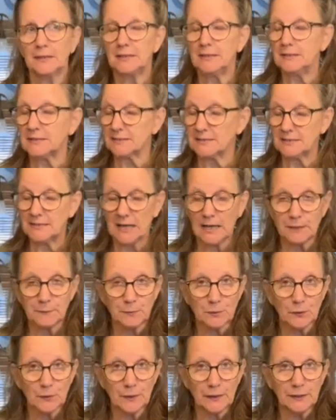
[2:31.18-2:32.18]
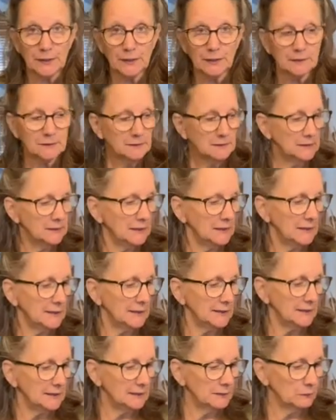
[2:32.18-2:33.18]
It's not a perennial.
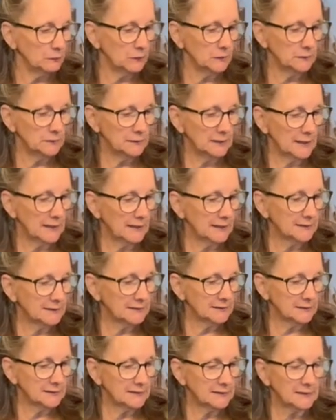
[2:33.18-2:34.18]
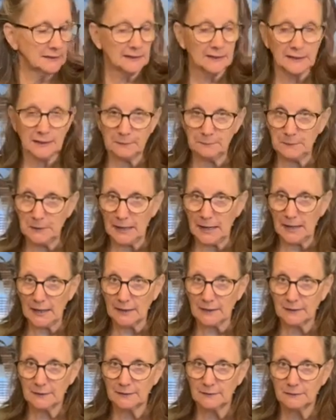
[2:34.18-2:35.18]
It will not come
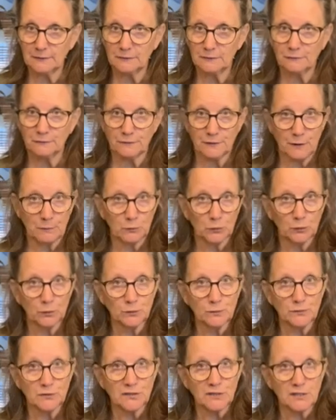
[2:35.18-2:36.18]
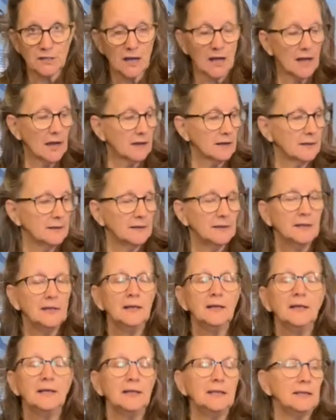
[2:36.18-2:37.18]
back from rootstock.
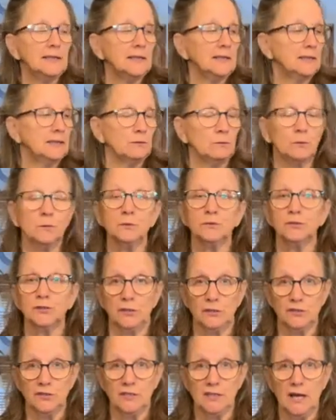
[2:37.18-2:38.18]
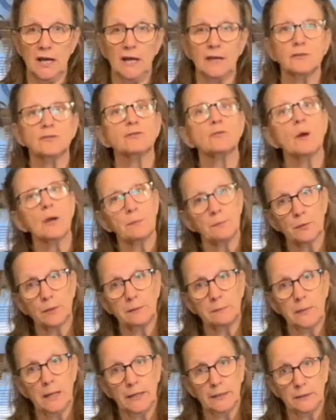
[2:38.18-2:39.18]
It will just die. So I
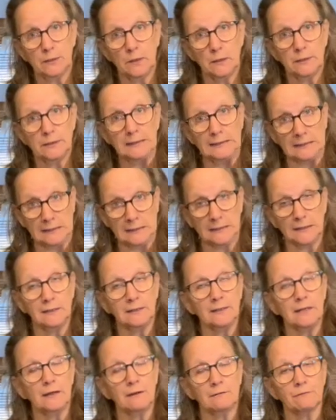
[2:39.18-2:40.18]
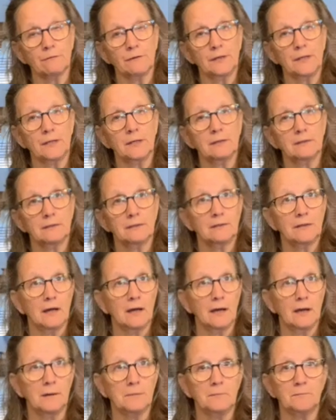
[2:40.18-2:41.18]
bring mine in
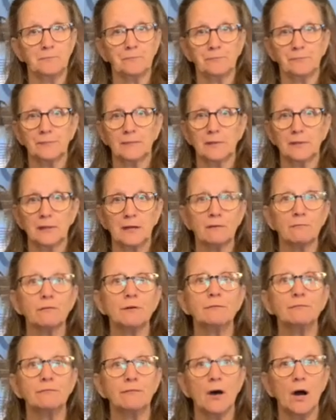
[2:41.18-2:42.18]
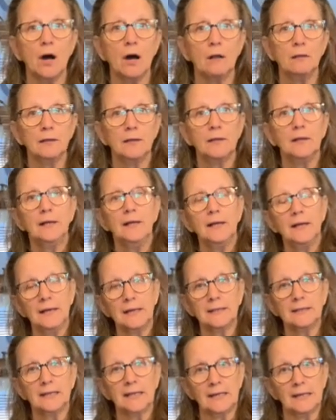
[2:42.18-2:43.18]
every fall
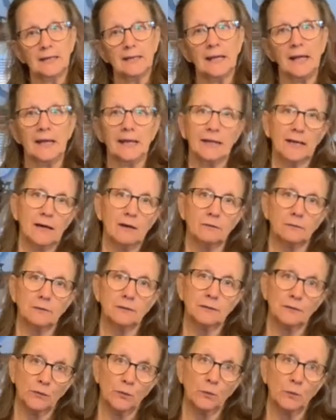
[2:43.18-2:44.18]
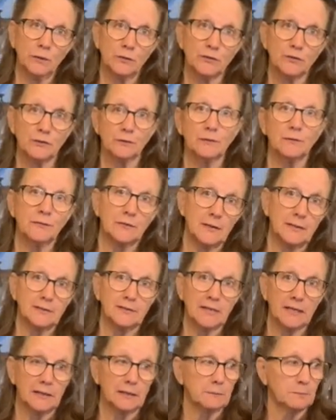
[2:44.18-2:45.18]
and let it hang out in the winter and then
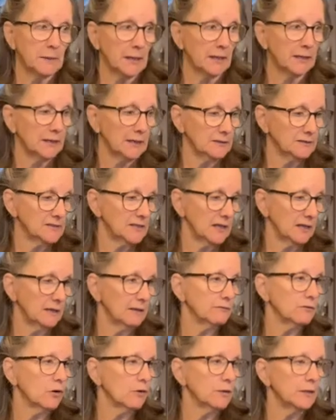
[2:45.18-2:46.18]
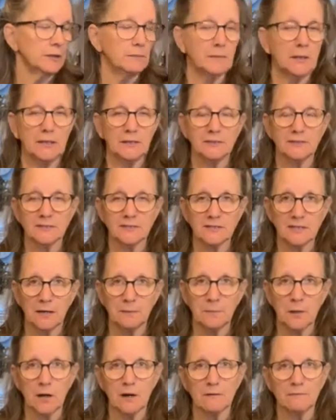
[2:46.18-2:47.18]
take it back outside. I've already made
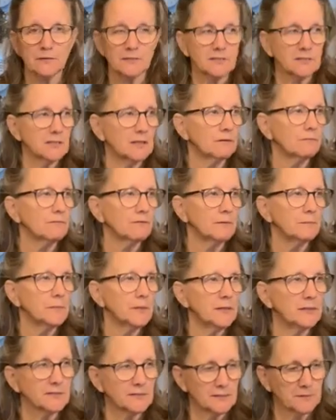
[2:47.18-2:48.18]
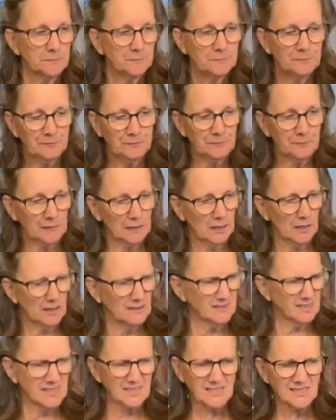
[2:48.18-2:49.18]
some harvesting from this.
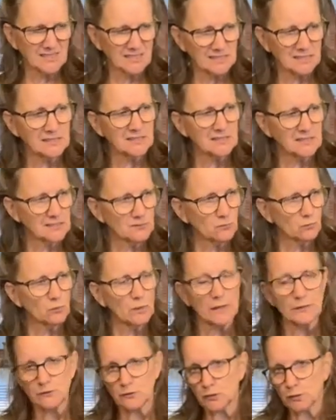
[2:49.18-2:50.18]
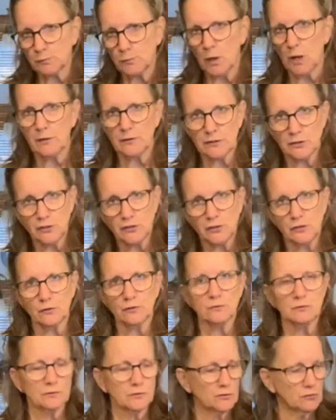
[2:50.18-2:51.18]
This is rather small this year.
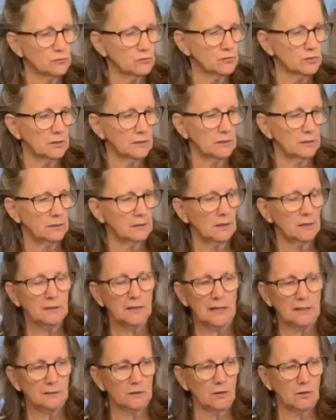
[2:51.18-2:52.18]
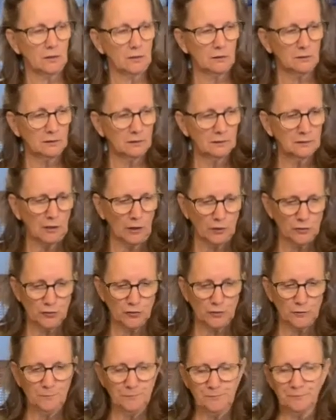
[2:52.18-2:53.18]
It's usually a lot
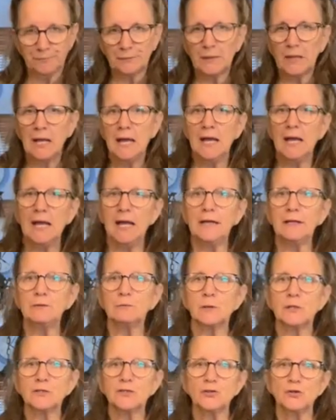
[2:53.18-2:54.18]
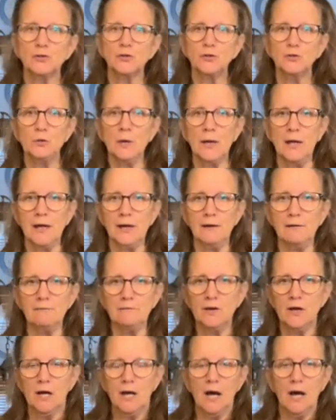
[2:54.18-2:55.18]
larger. Anyway, so
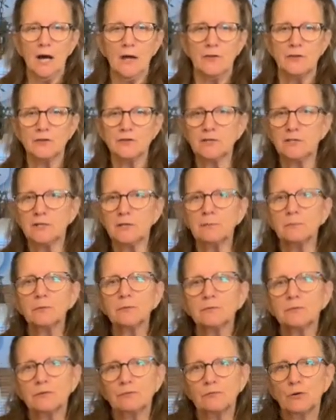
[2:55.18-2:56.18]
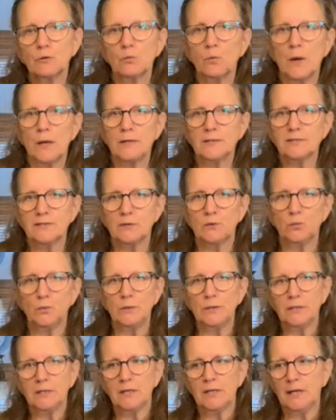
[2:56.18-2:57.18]
there's a number of different ways that
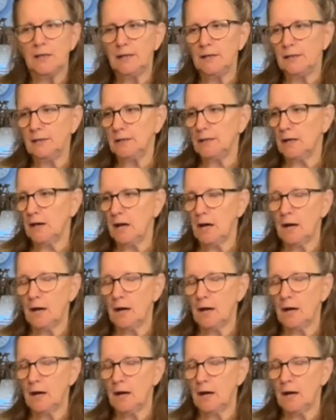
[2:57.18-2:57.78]
we can